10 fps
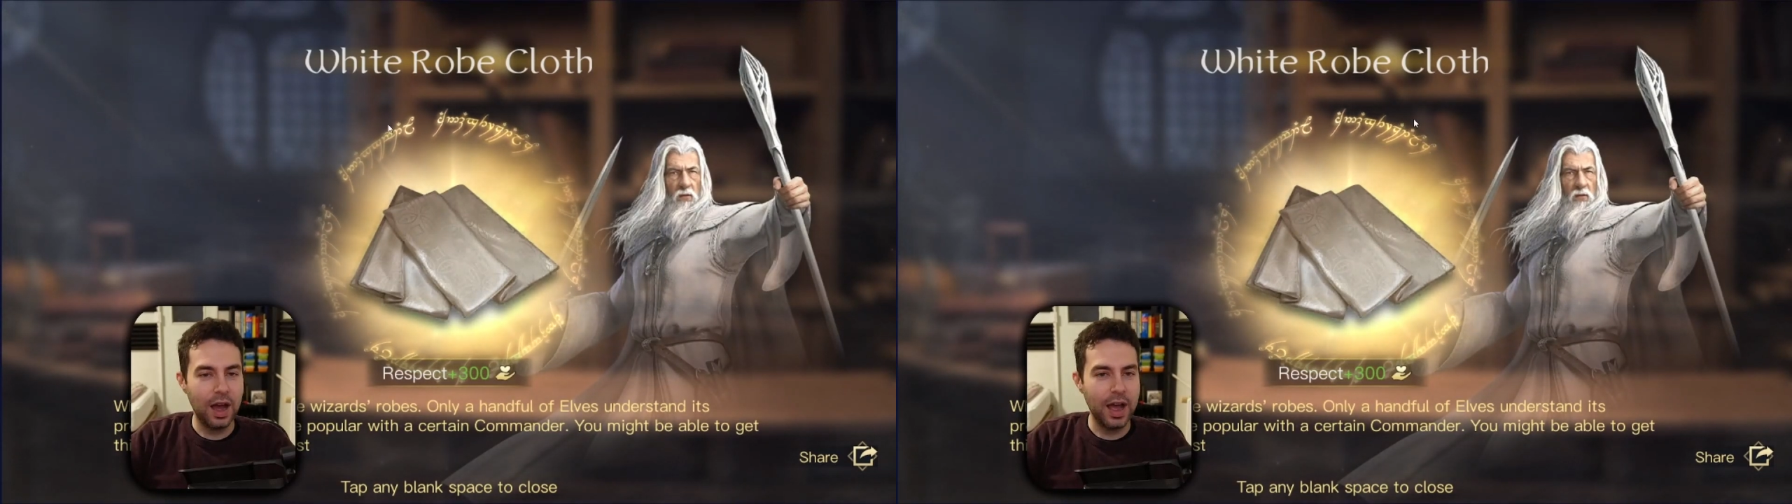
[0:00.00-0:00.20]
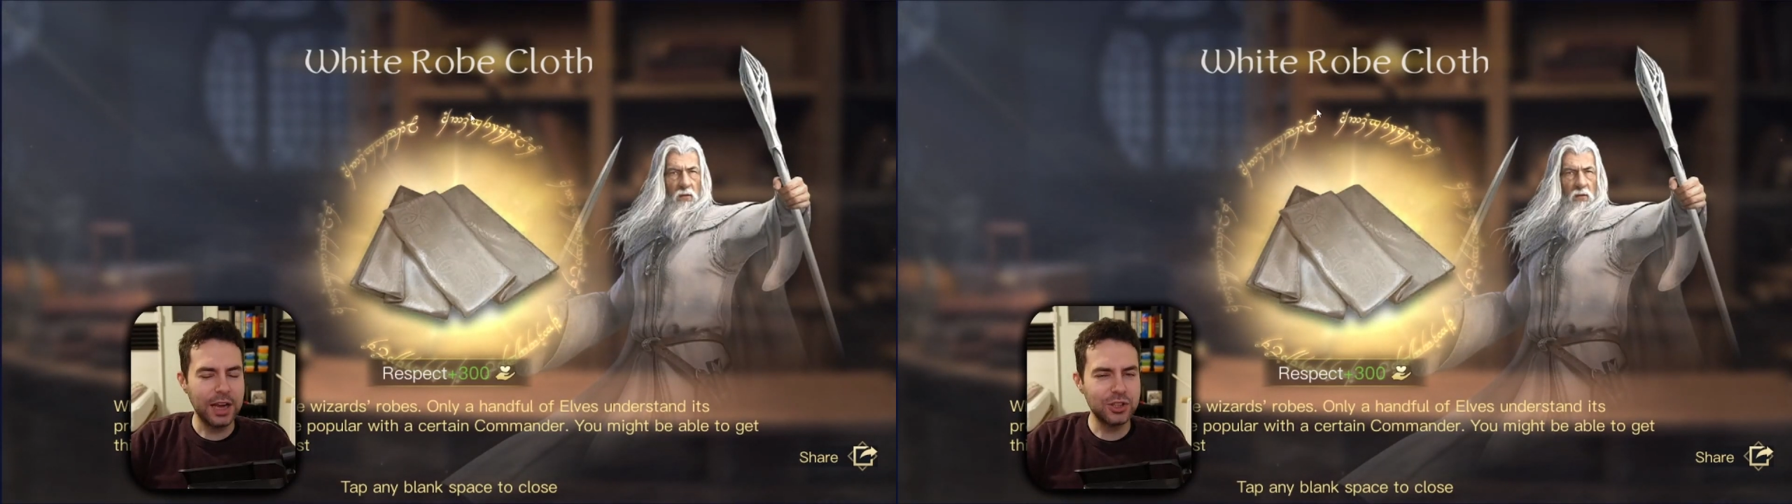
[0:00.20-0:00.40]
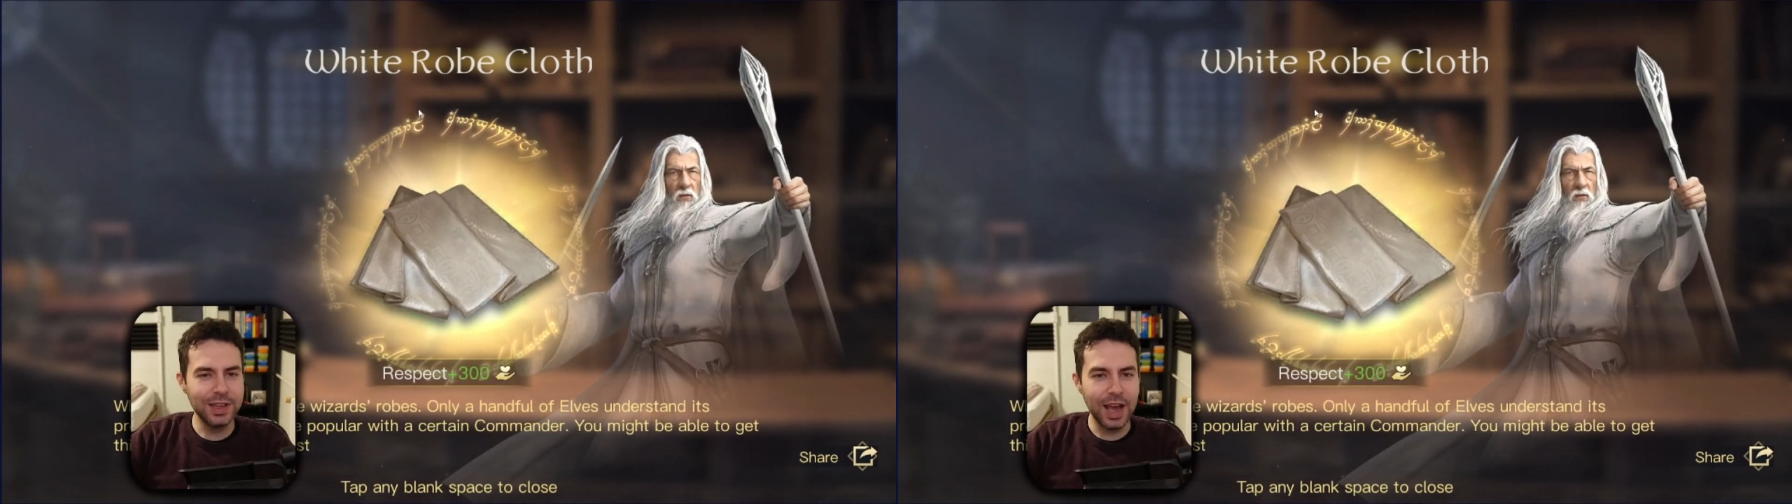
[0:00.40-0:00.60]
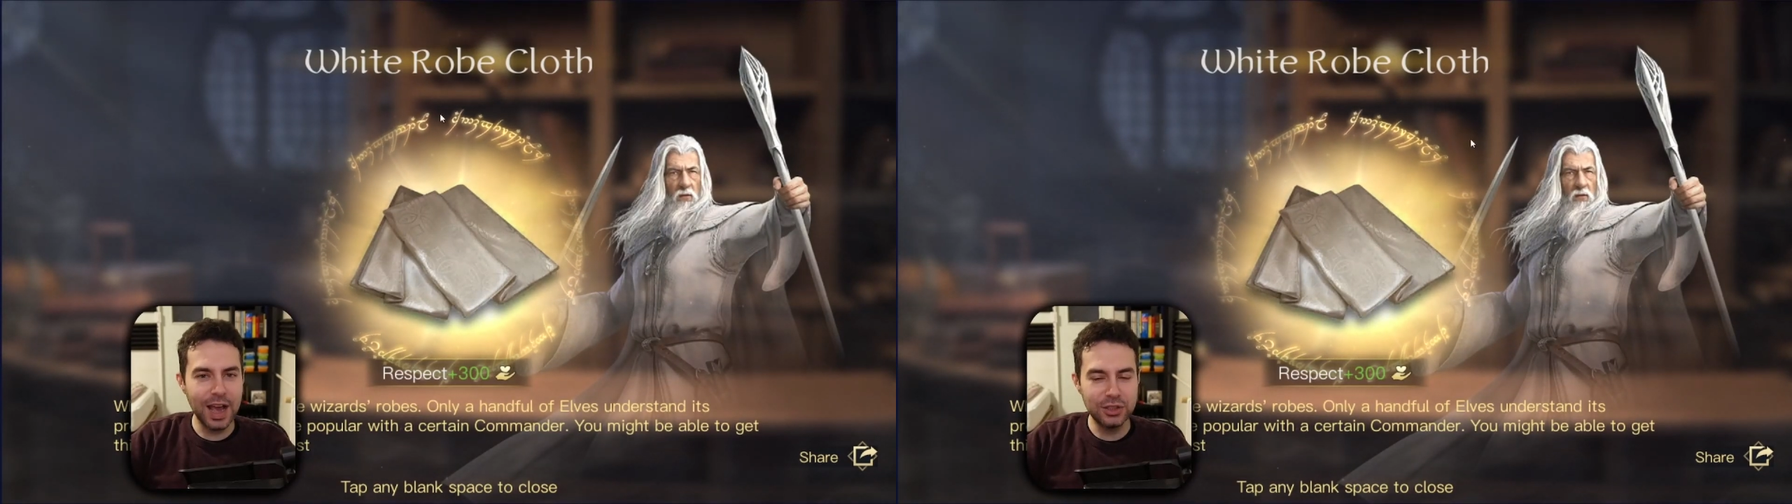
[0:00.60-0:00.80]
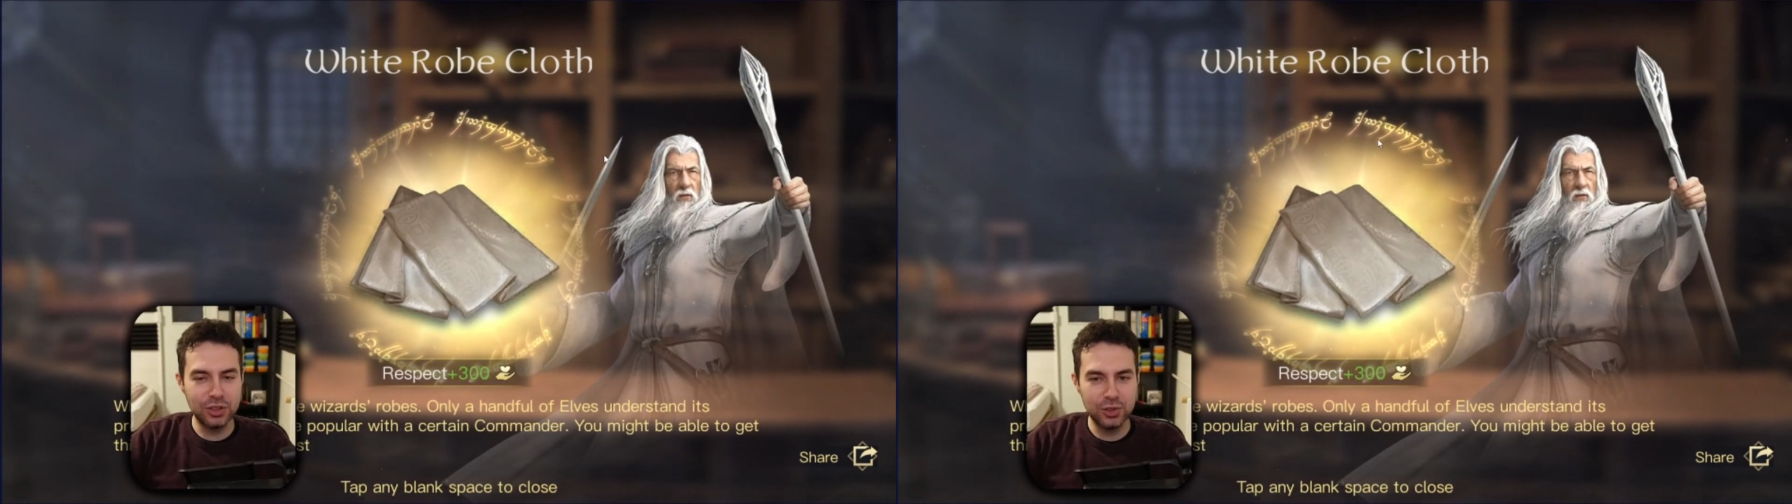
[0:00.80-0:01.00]
Actually, I
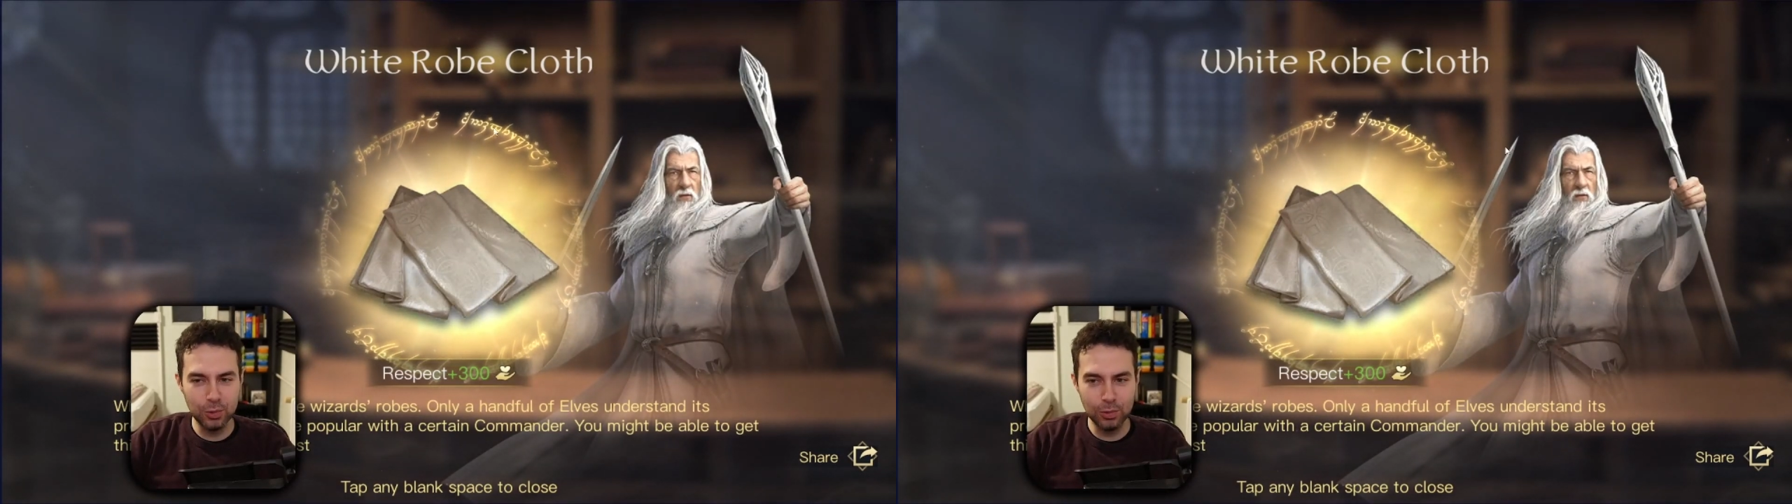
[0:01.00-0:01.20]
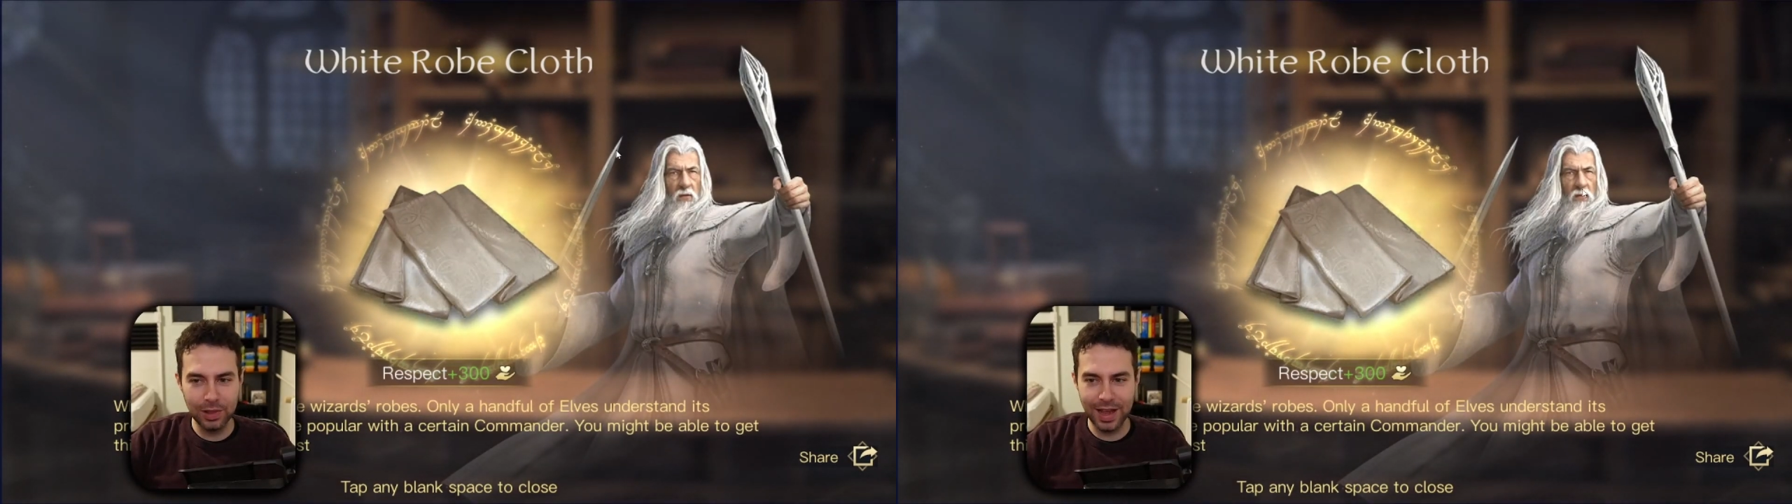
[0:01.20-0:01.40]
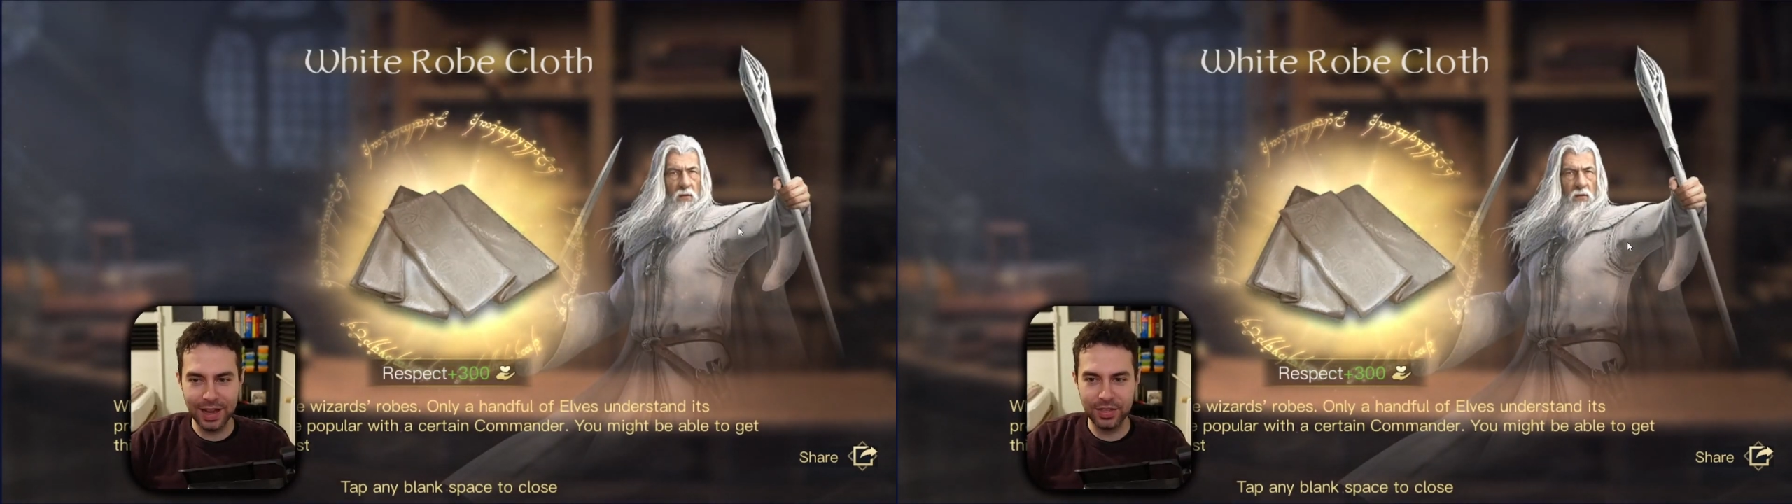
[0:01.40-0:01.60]
do like